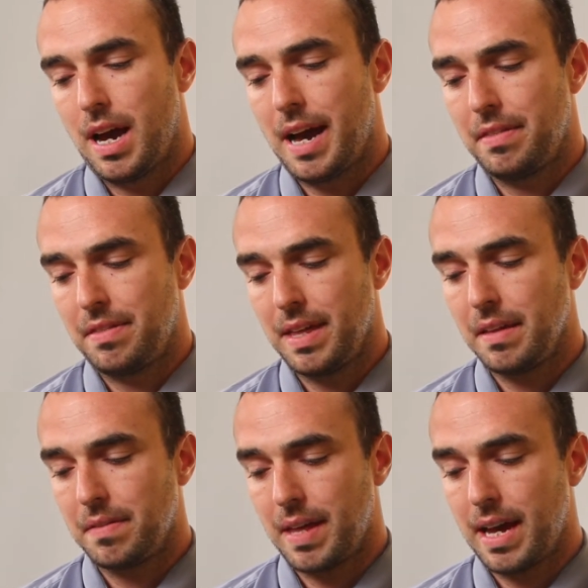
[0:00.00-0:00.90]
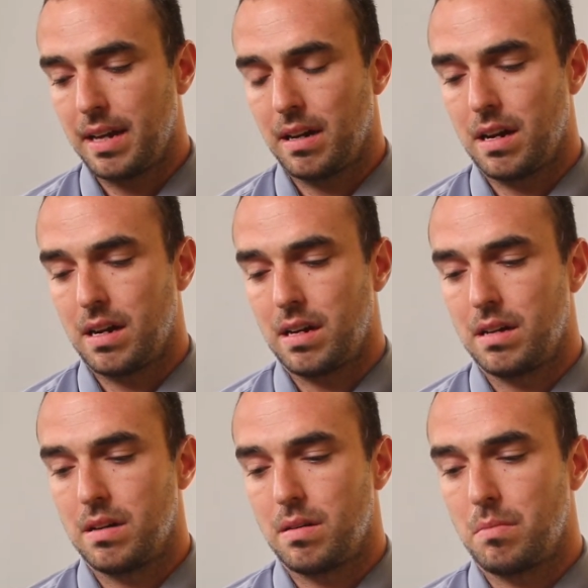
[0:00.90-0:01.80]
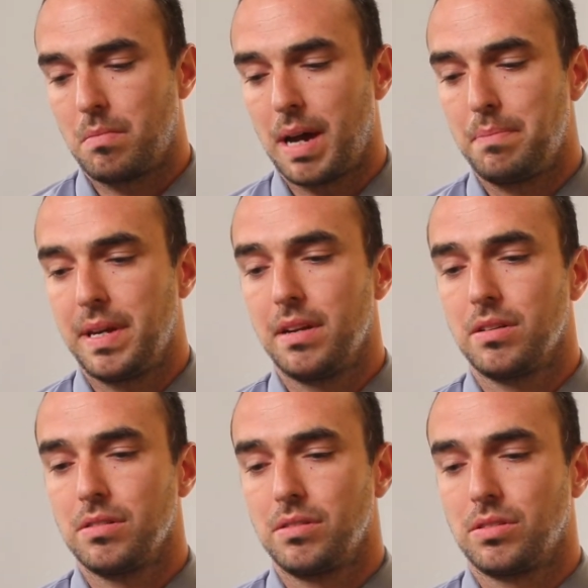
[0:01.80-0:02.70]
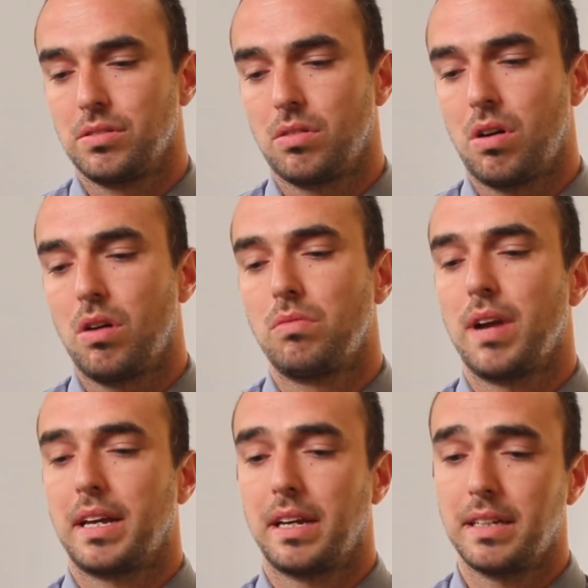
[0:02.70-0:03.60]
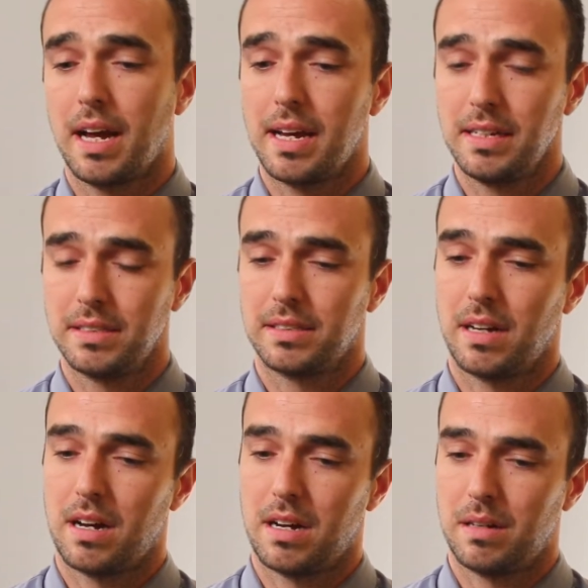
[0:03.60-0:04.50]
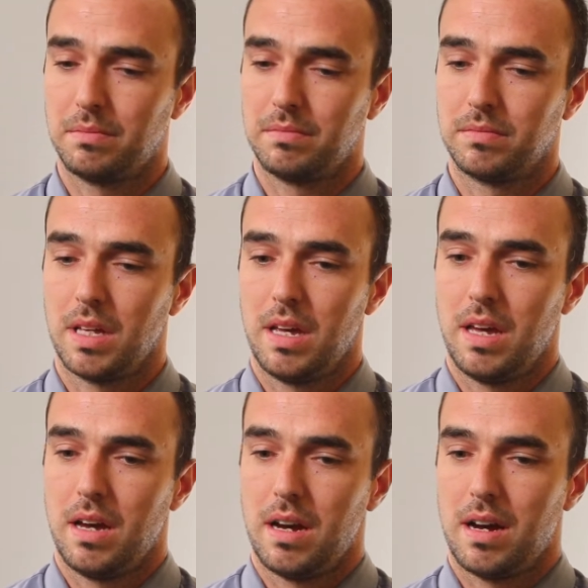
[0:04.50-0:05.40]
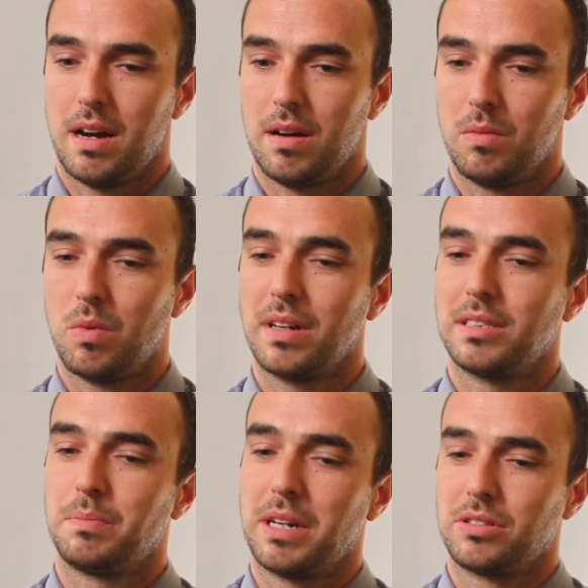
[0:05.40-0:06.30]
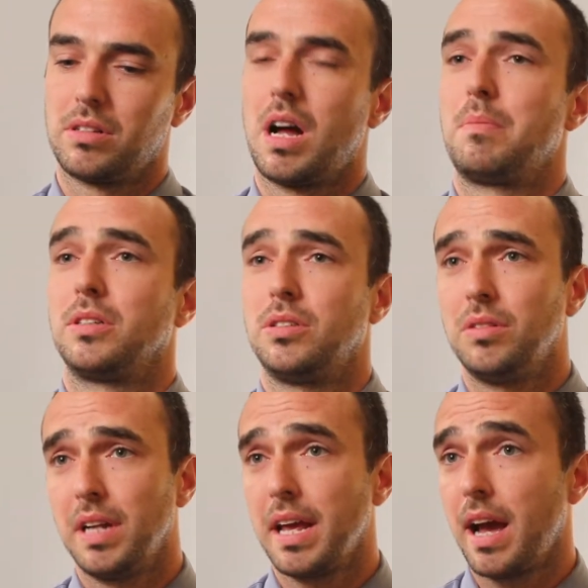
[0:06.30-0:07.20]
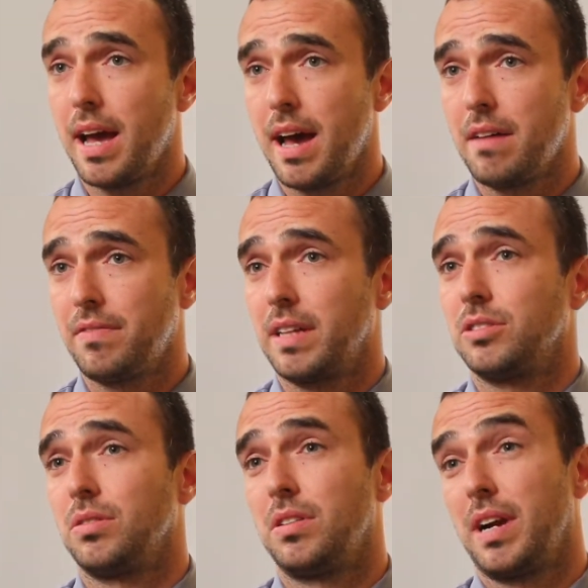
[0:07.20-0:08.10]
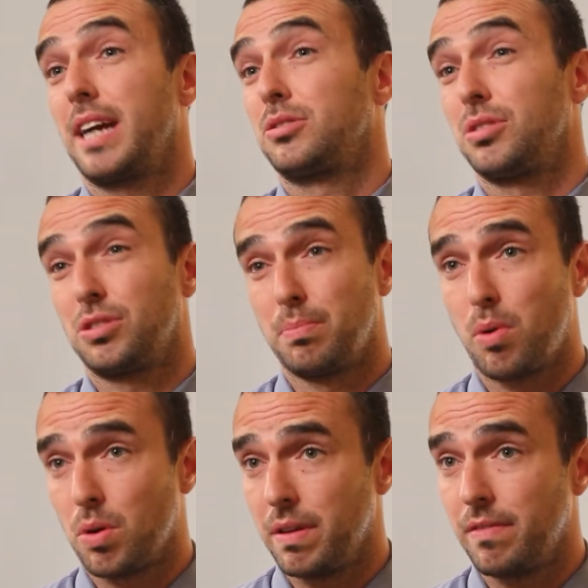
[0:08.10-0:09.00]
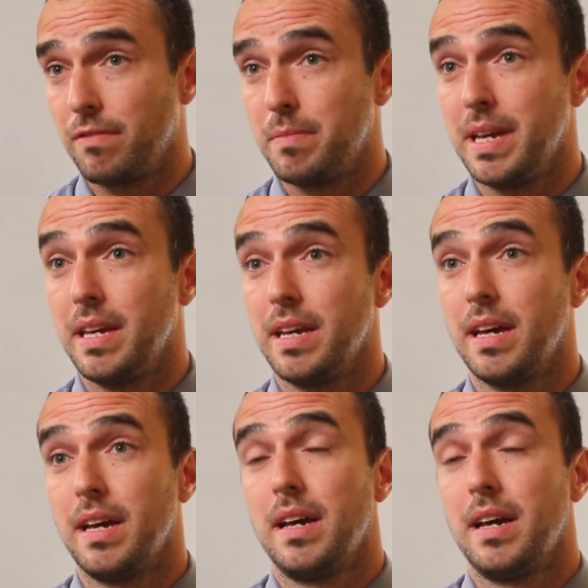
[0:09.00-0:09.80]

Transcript: I think that uh, my peers all recognize um, uh, what a special opportunity I have, and so they're extra supportive of me.